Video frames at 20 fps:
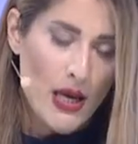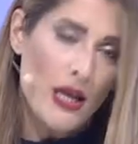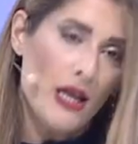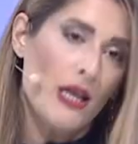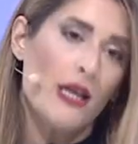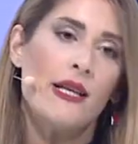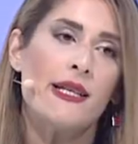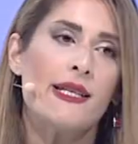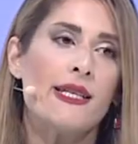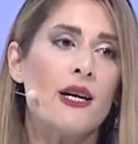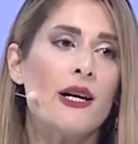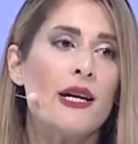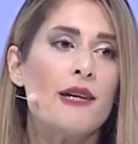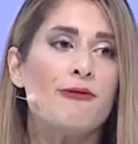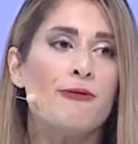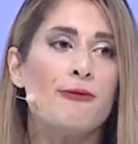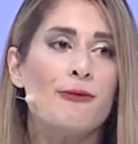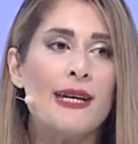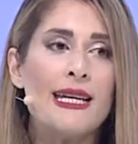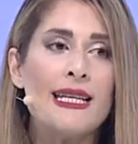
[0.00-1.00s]
So
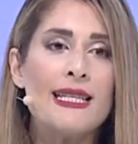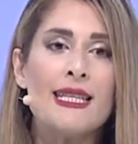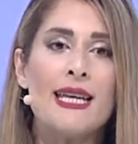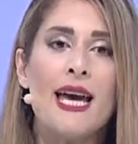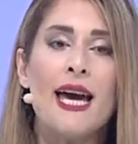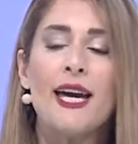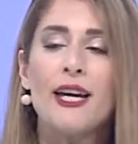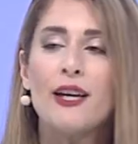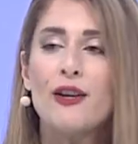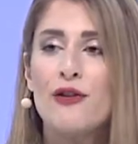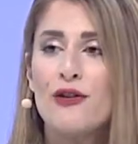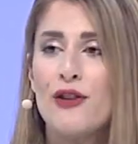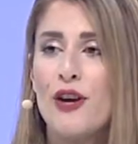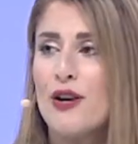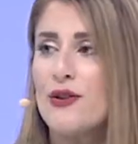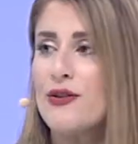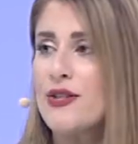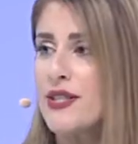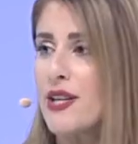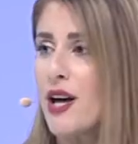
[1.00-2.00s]
if we take
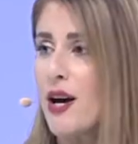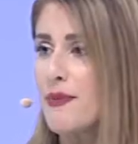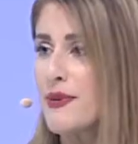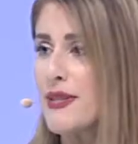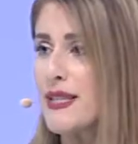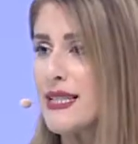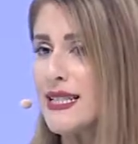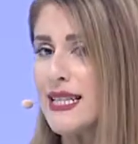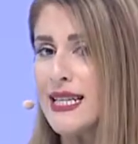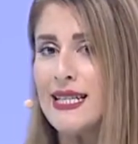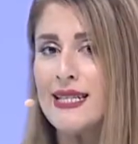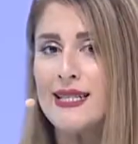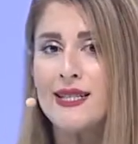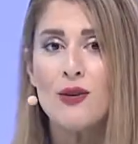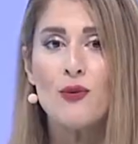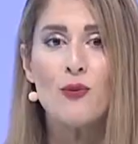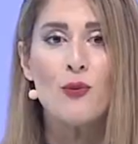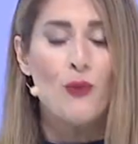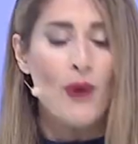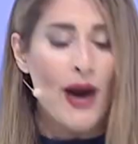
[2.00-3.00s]
those subsidies
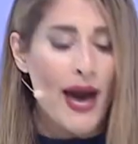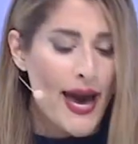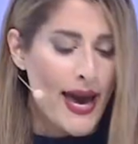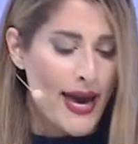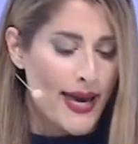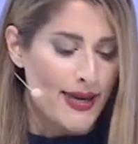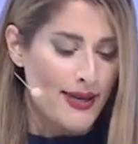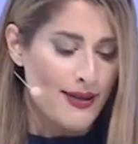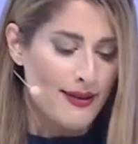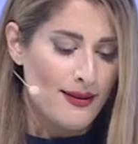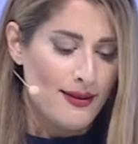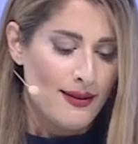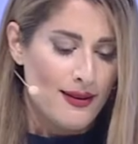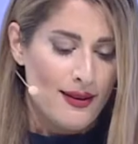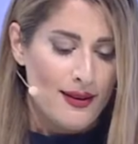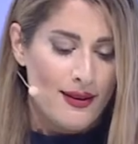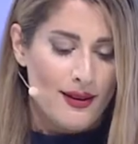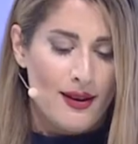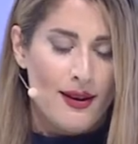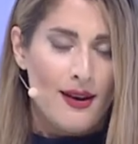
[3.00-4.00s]
away,
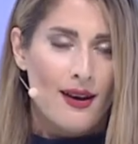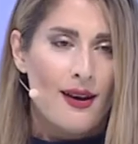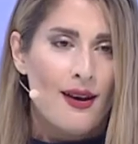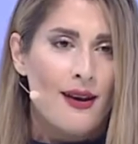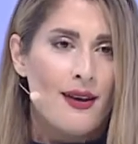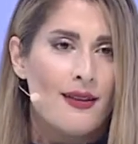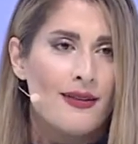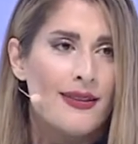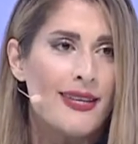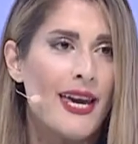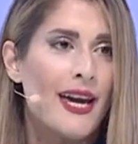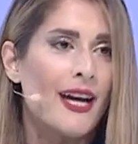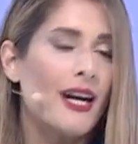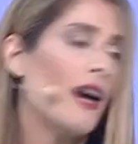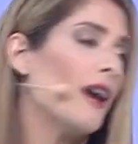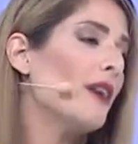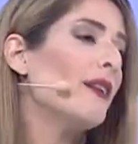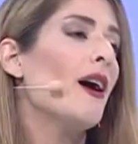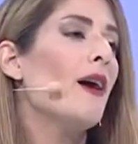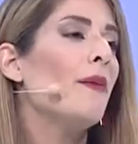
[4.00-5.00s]
the
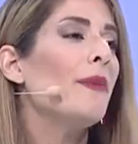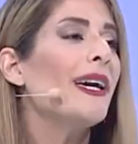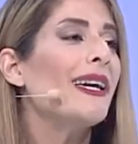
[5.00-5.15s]
economic